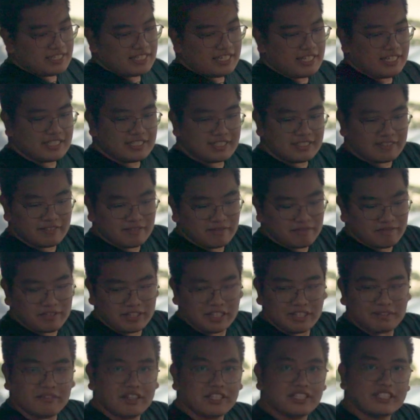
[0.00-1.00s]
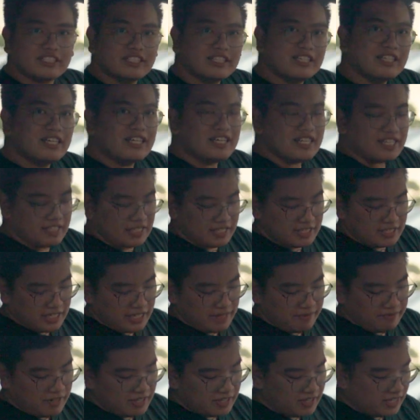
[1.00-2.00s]
seats, pretty much the
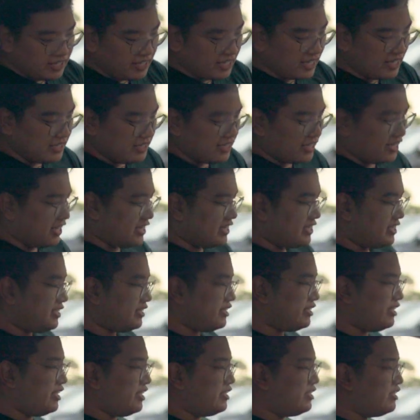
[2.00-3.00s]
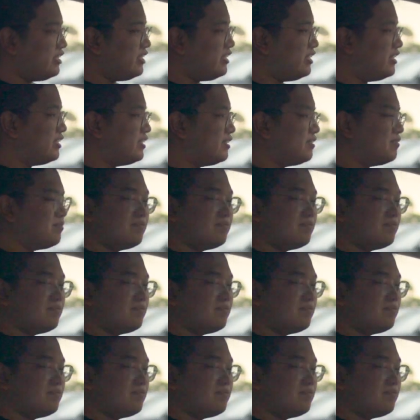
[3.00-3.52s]
same. Nothing else has changed here.